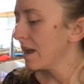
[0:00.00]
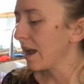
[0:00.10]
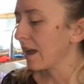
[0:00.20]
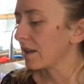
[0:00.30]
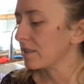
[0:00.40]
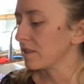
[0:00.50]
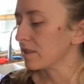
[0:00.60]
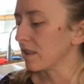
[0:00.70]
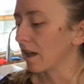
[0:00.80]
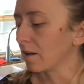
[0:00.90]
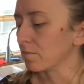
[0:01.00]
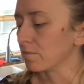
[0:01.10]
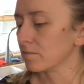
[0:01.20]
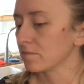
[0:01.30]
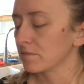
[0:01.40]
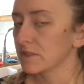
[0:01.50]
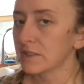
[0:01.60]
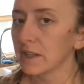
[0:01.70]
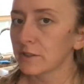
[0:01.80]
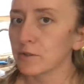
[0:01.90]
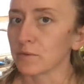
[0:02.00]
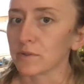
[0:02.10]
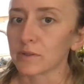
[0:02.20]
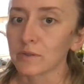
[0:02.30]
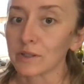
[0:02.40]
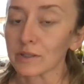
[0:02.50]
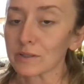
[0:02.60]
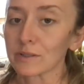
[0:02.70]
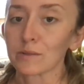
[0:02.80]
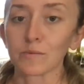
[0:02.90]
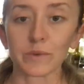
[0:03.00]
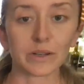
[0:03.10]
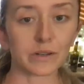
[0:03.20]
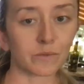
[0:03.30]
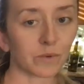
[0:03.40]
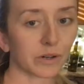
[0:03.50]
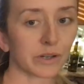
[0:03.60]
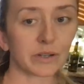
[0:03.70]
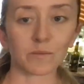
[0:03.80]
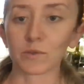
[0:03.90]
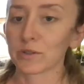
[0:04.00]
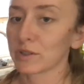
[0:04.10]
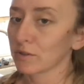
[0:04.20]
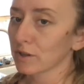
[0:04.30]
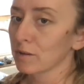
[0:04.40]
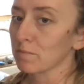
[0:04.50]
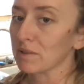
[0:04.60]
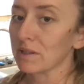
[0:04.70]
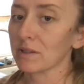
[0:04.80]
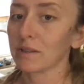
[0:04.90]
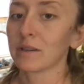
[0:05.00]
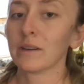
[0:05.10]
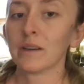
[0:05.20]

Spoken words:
And stay tuned, because we're still gonna be